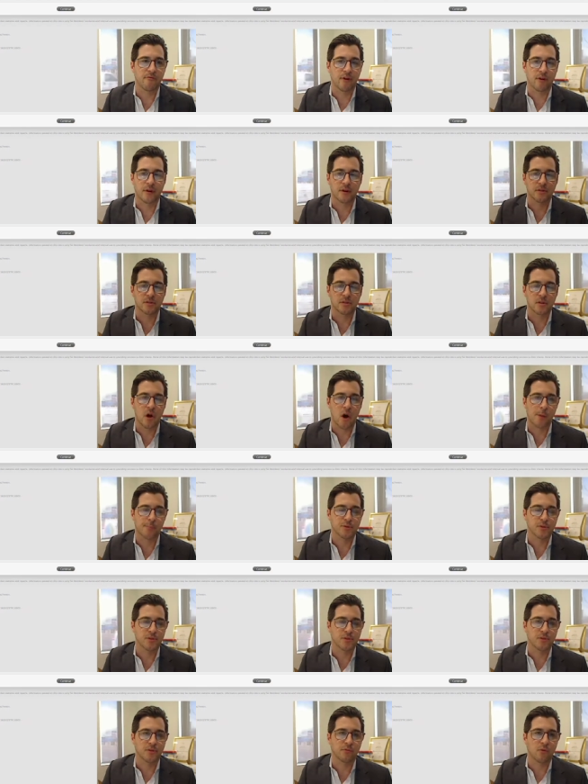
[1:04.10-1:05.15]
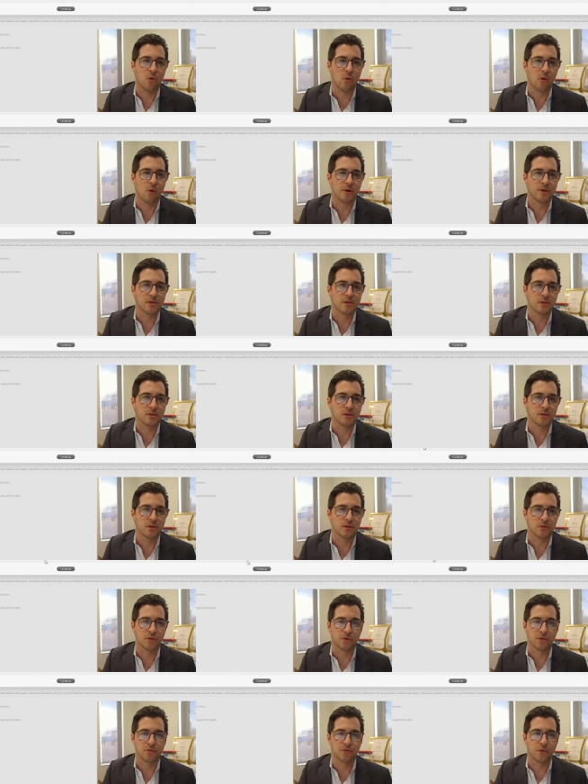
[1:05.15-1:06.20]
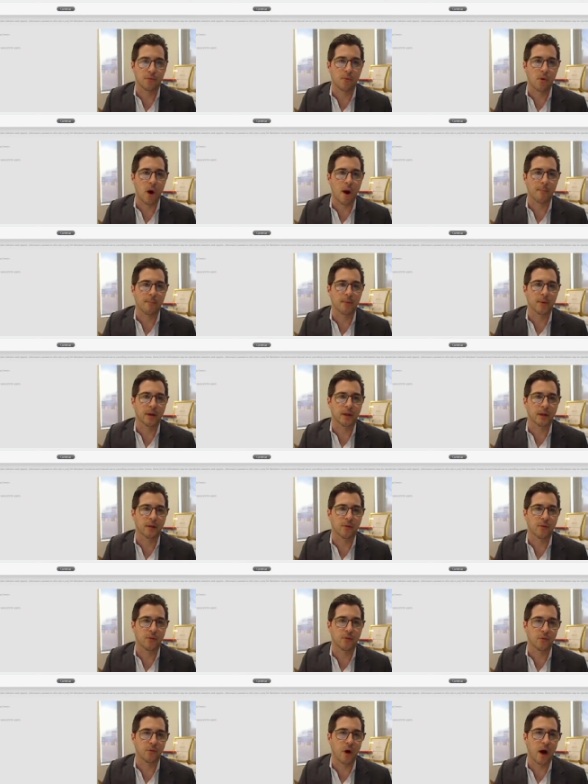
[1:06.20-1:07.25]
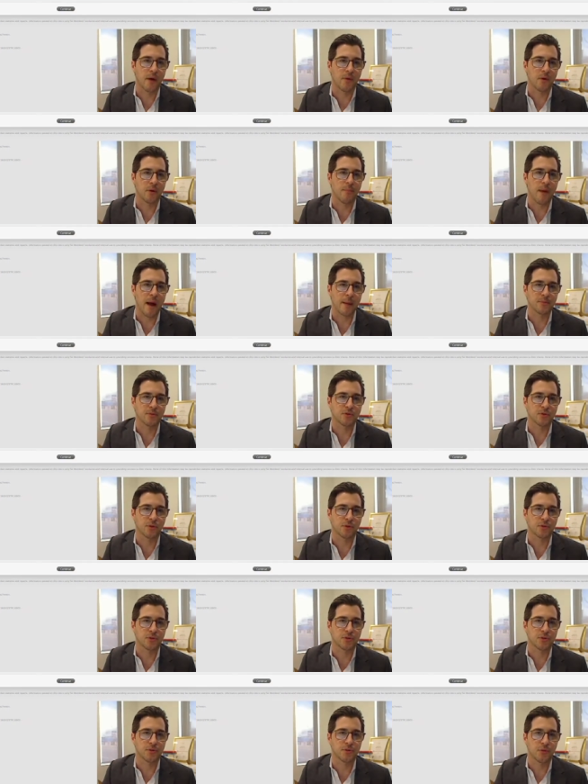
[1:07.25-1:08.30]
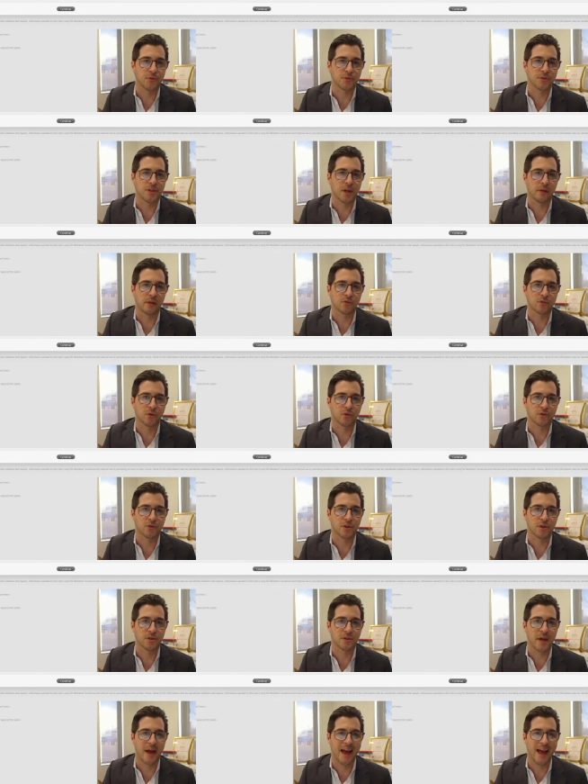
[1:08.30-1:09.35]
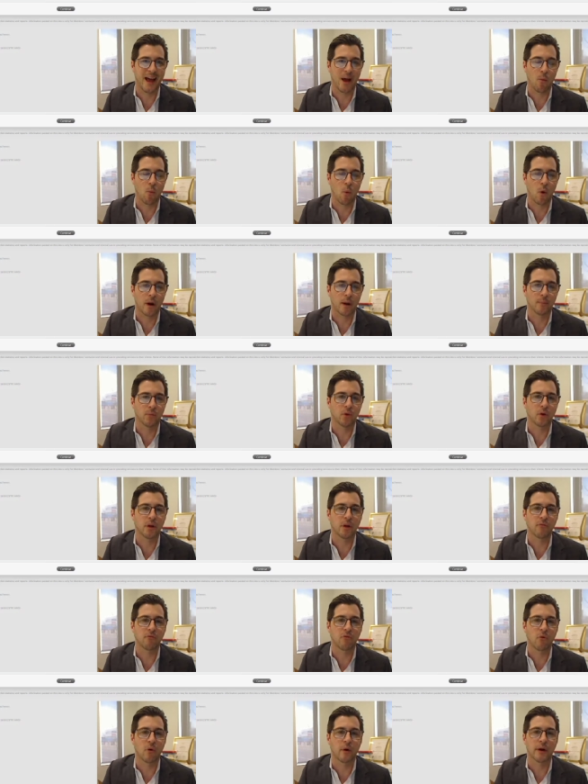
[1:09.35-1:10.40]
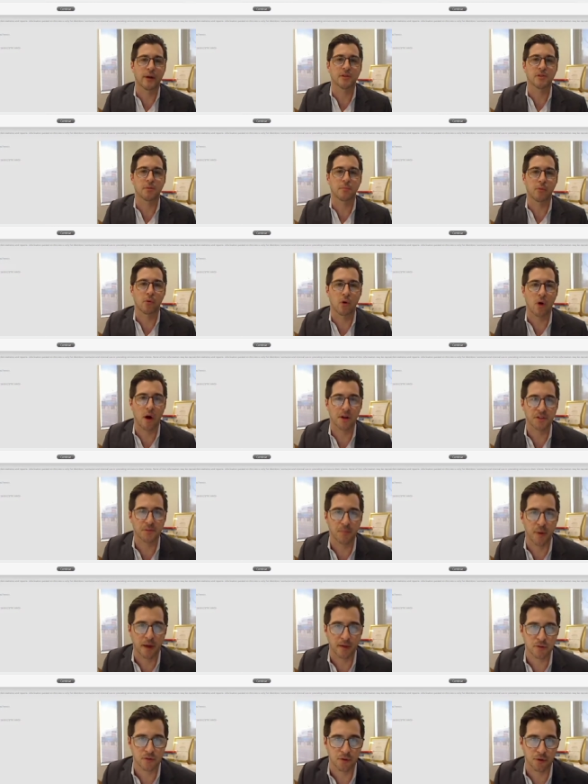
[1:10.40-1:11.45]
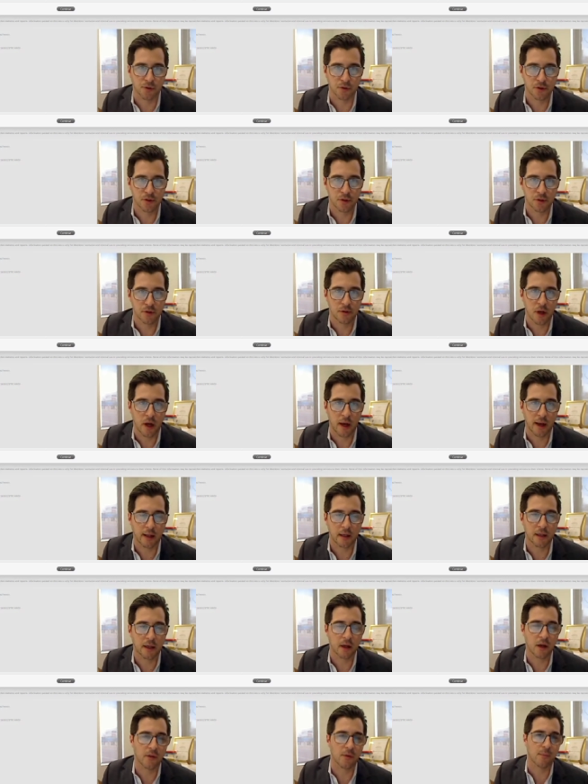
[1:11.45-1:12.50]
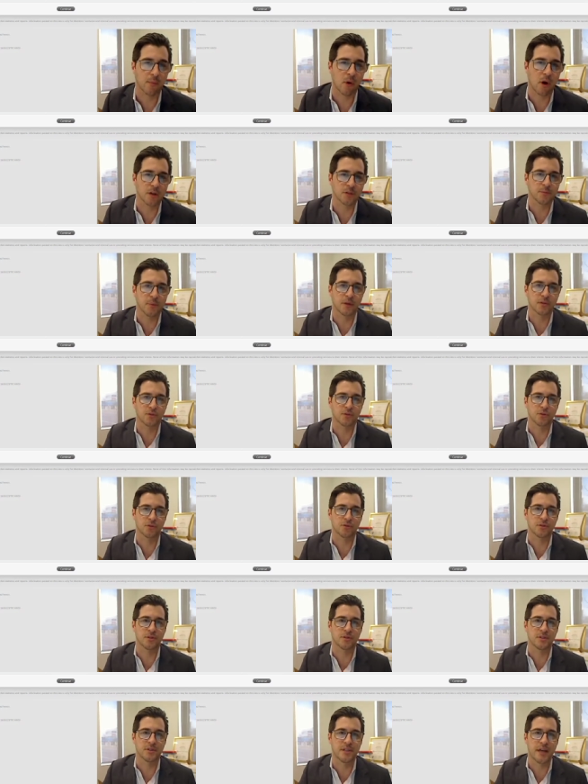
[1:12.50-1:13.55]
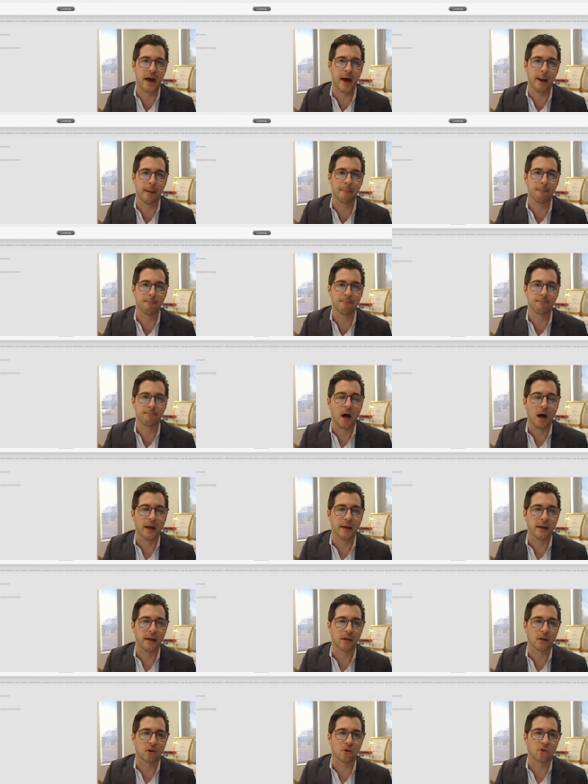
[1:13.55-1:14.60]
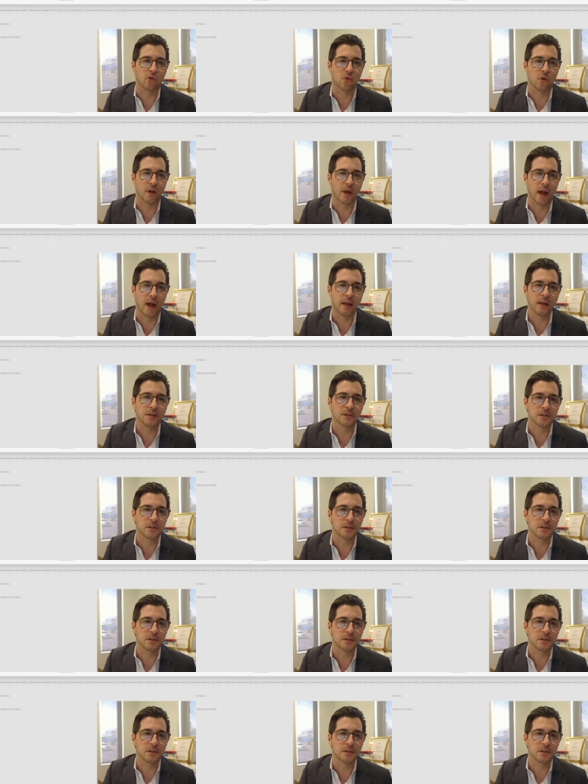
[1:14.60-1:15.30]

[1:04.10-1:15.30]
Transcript: various options, of course, to search for property through either map search, through saved searches. What I'm looking for is a prospect search. I click on the prospect searches tab. I hit create.